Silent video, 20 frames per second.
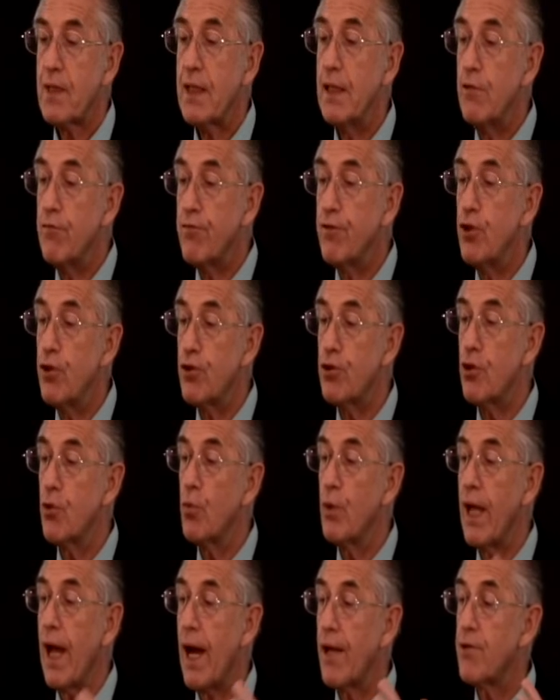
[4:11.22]
In future,
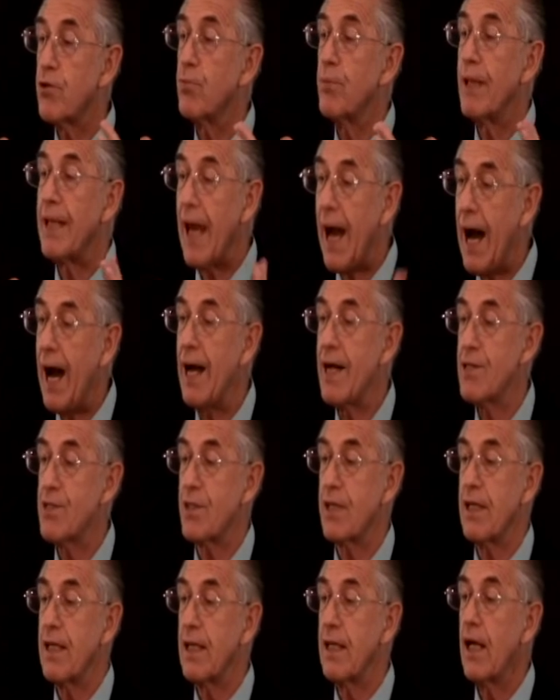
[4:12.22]
we are to be
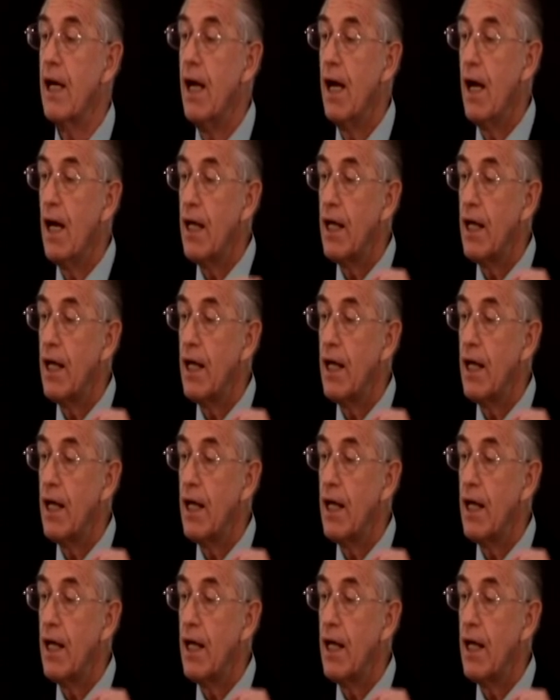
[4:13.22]
asking